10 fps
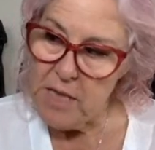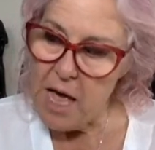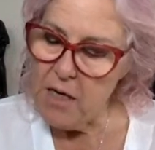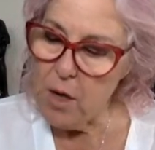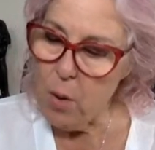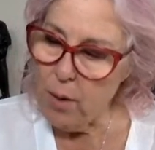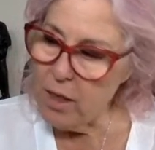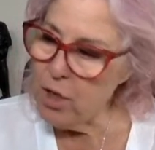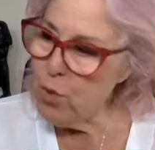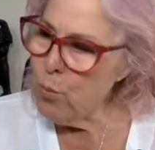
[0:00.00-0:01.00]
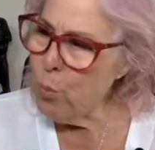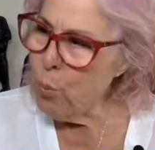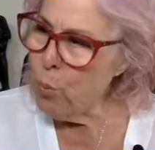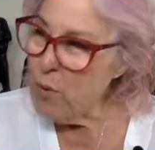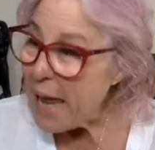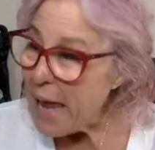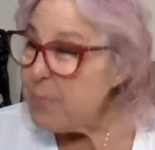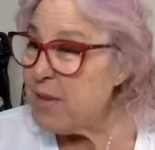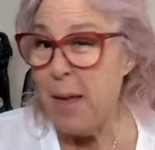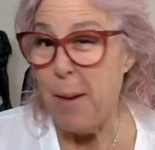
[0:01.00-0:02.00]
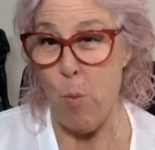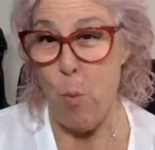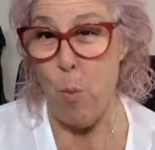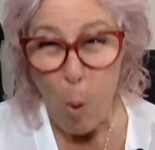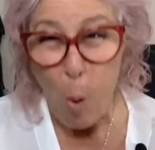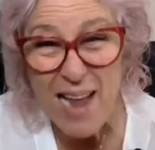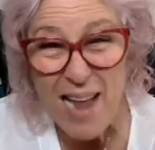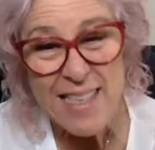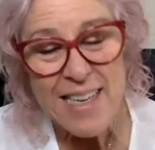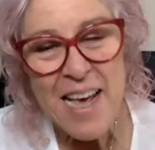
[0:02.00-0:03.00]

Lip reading: and going, you named them what?